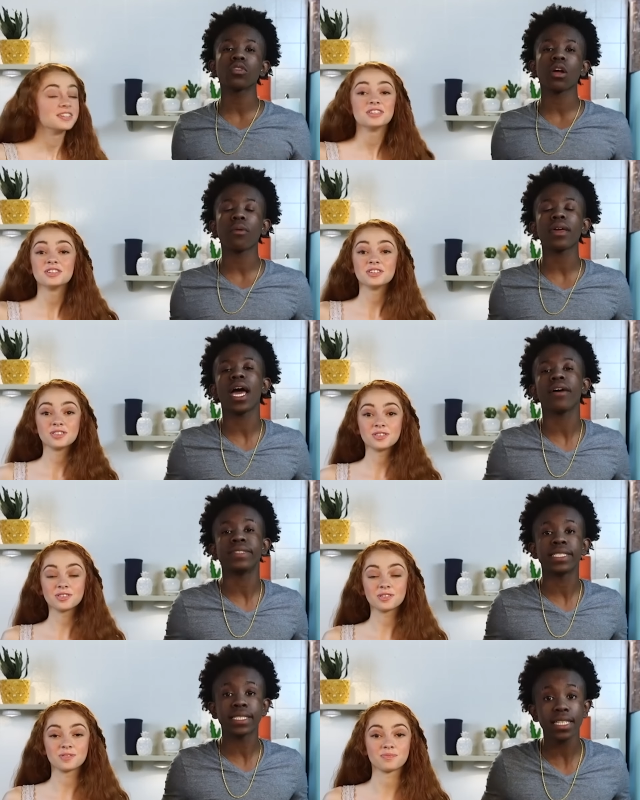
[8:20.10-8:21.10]
Speaker 1: Rules are we
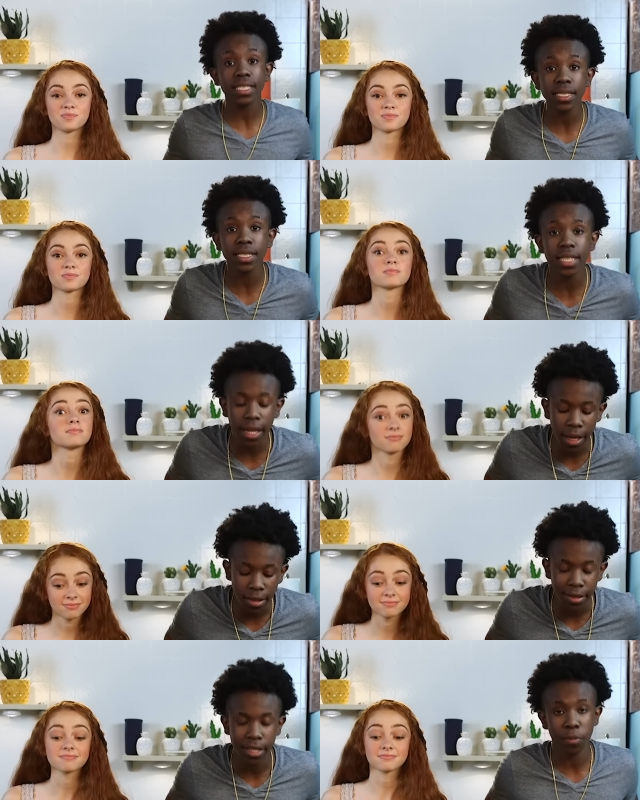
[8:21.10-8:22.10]
have 60
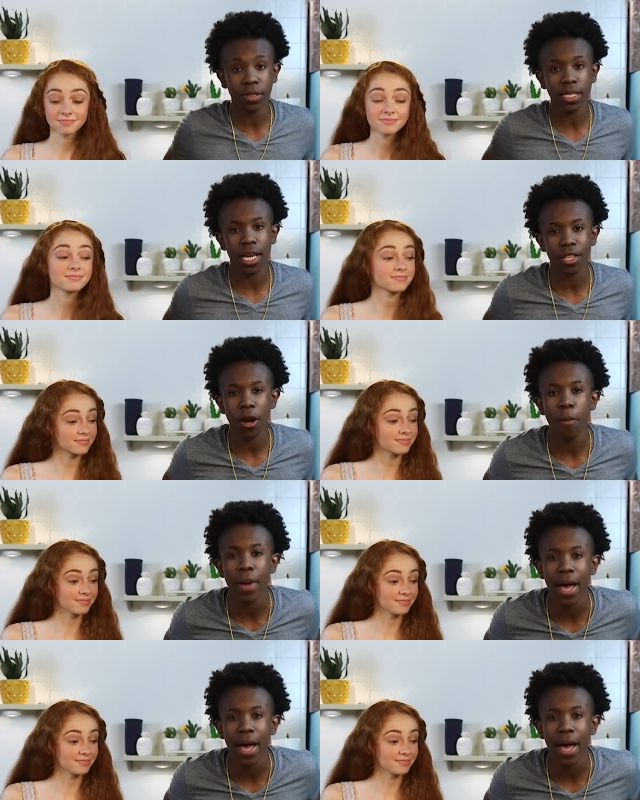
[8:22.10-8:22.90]
seconds to put together a